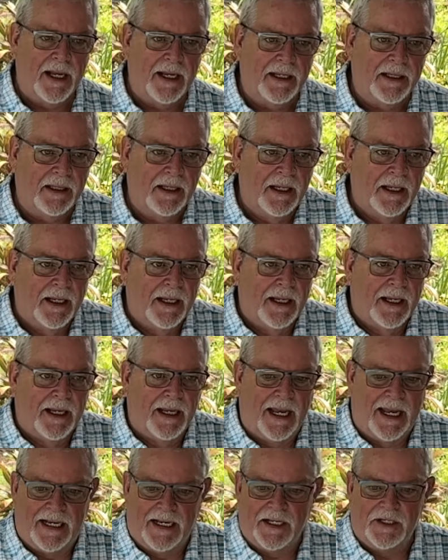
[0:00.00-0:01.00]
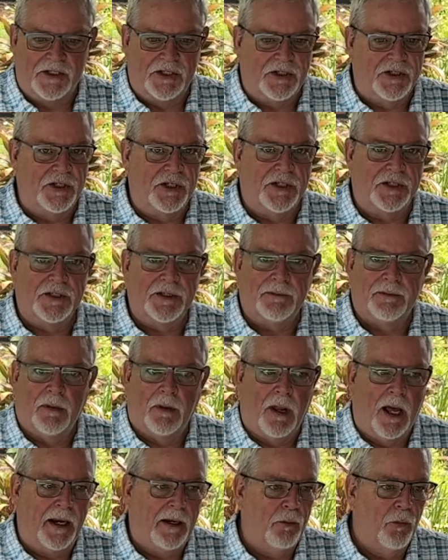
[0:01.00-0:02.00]
it and it's just
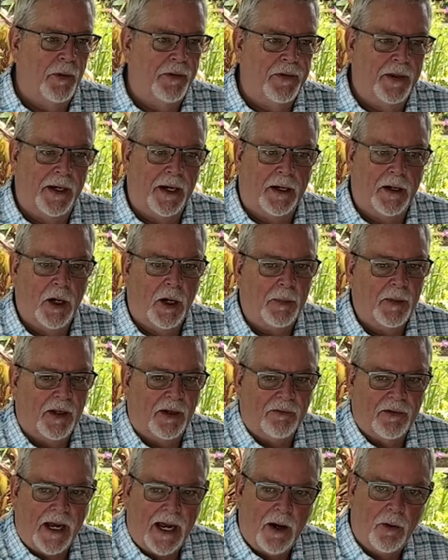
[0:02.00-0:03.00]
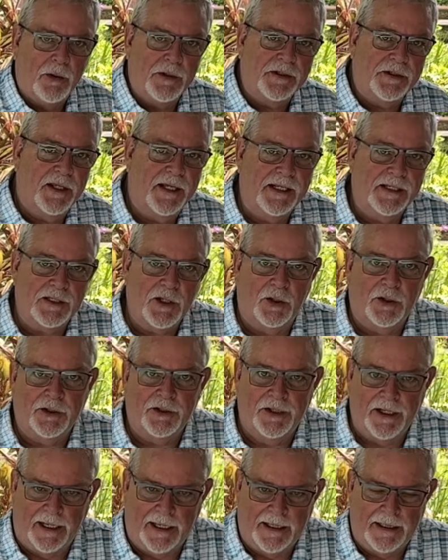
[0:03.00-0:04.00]
like within a couple of hours things look
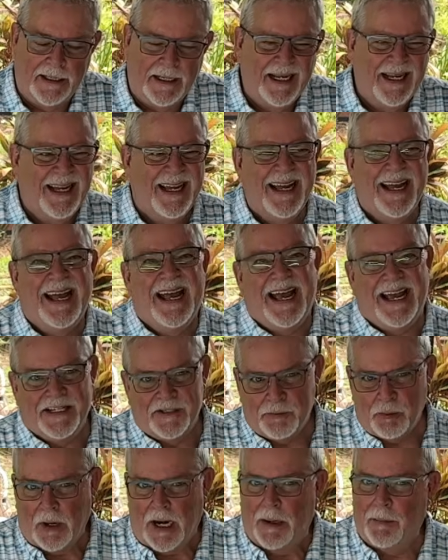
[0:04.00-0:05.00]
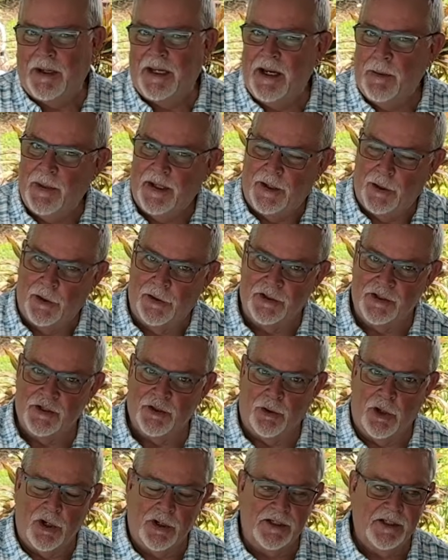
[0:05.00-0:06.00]
dead, it's probably a bit on the
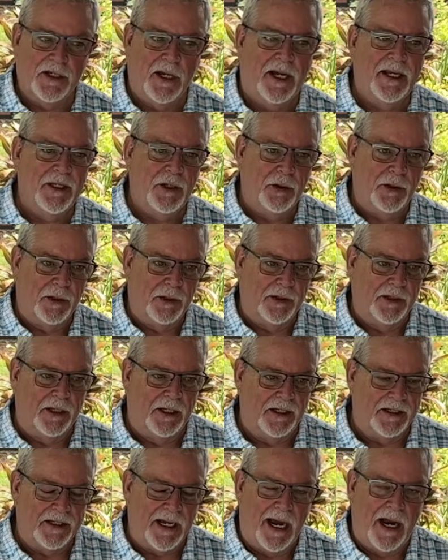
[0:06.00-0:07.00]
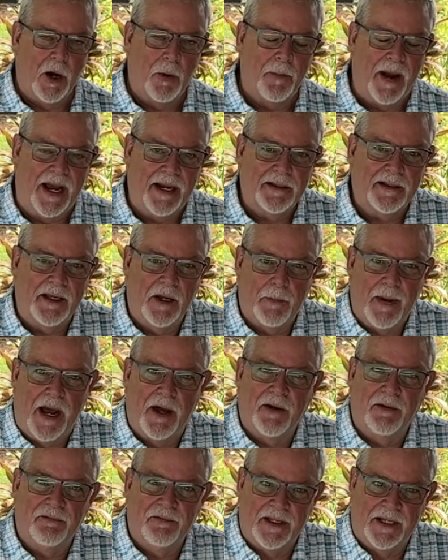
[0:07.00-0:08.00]
strong side. You could dial back the
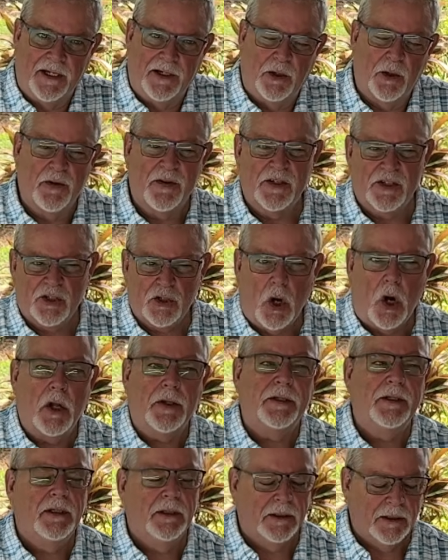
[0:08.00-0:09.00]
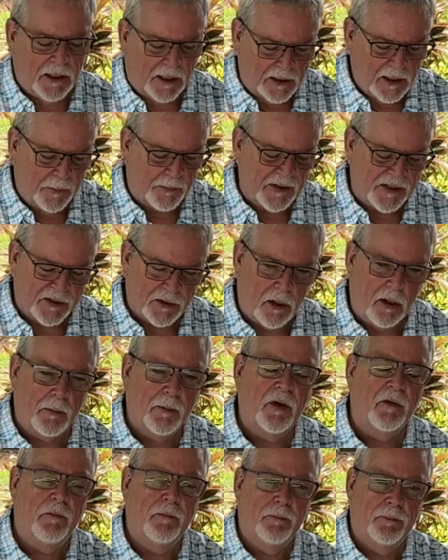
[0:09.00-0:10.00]
amount of vinegar. The salt, a cup of salt
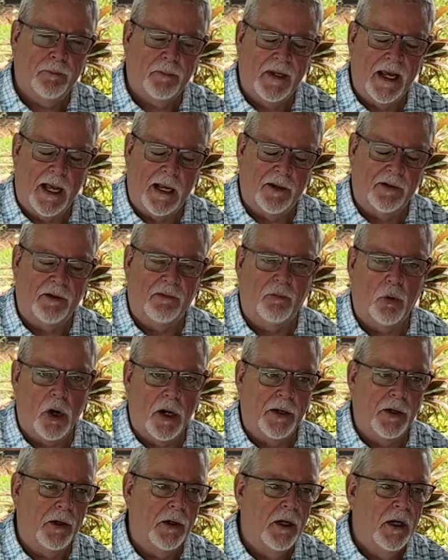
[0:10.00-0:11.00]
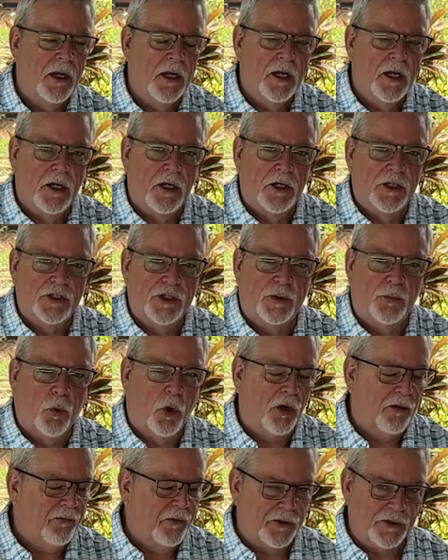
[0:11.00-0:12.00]
per gallon of water, should
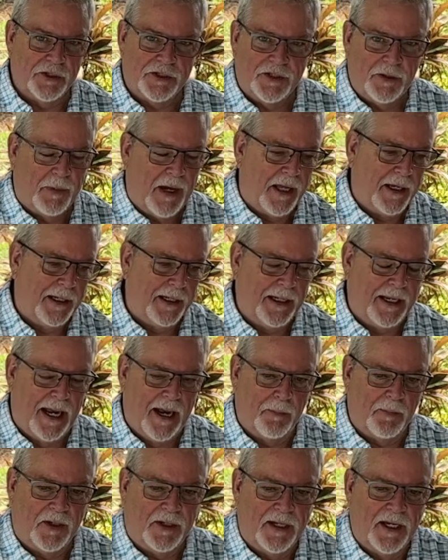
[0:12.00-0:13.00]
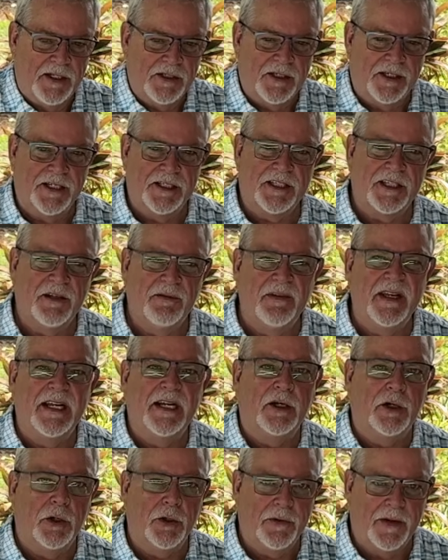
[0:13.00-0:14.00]
work for just about any application. It's the
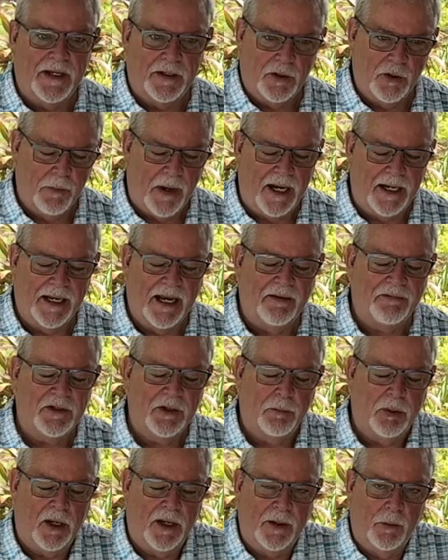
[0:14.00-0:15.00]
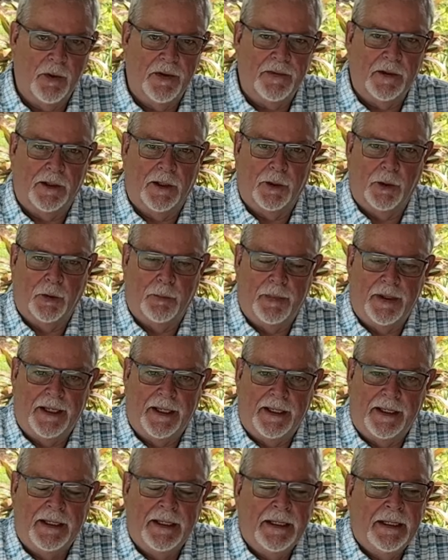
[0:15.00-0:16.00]
vinegar that you might have to play with a little
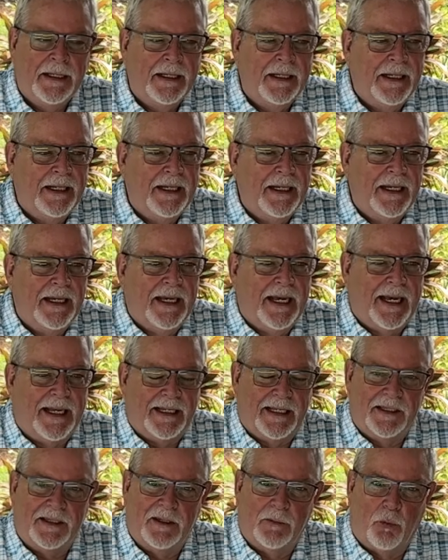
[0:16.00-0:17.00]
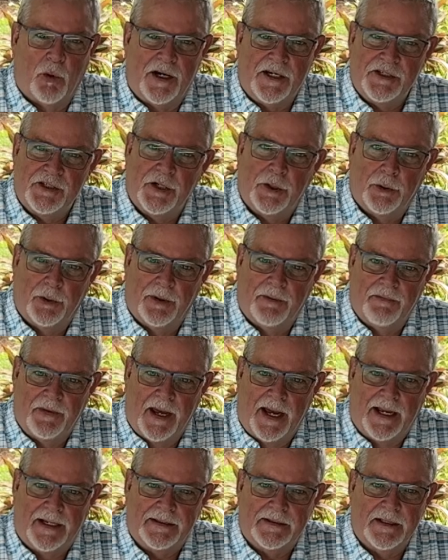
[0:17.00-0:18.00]
bit and get the ratio of
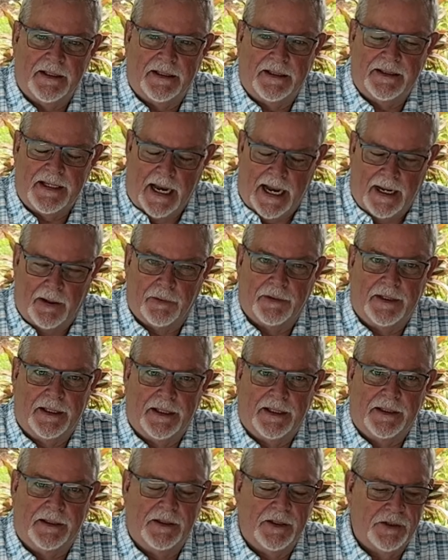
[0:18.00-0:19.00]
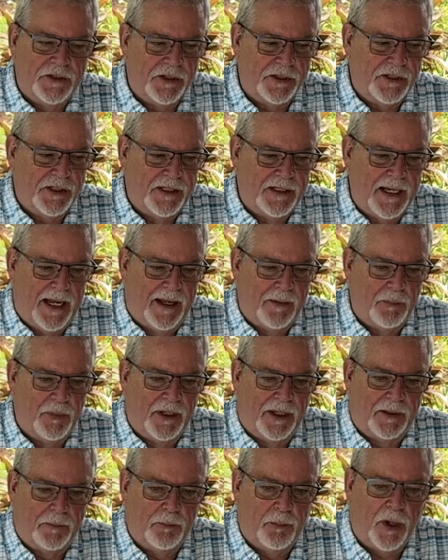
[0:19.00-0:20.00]
that dialed in just a tad
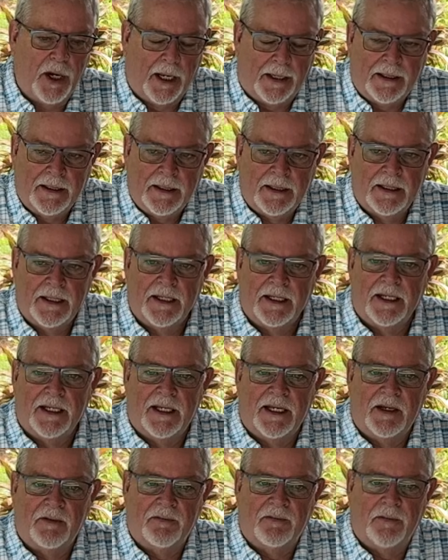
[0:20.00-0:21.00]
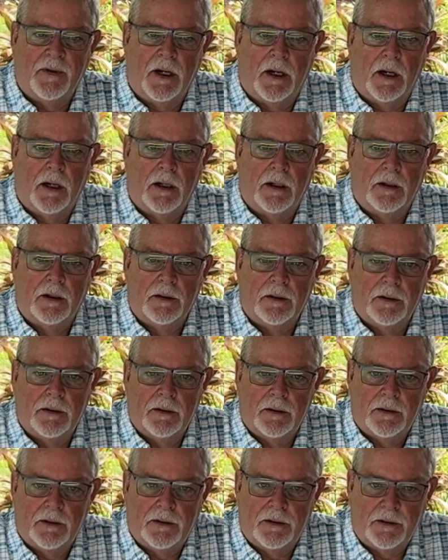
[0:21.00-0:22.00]
bit. But if
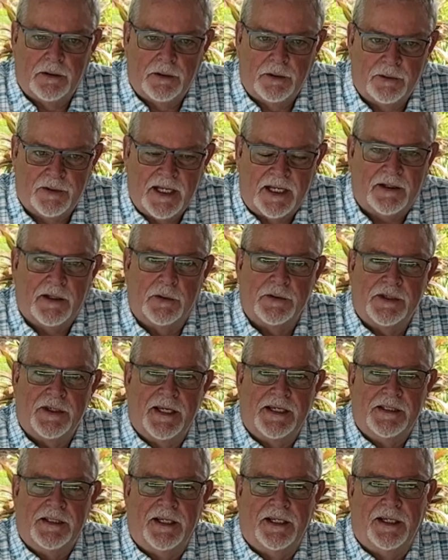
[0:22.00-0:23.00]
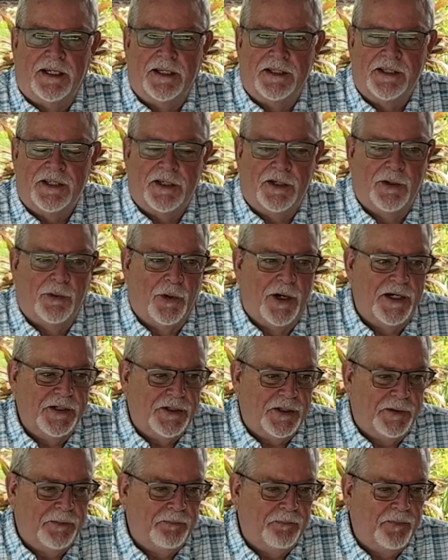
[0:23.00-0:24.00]
you take those things into
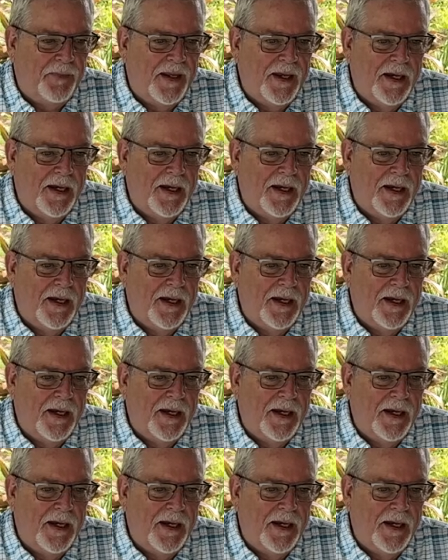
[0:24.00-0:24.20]
consideration,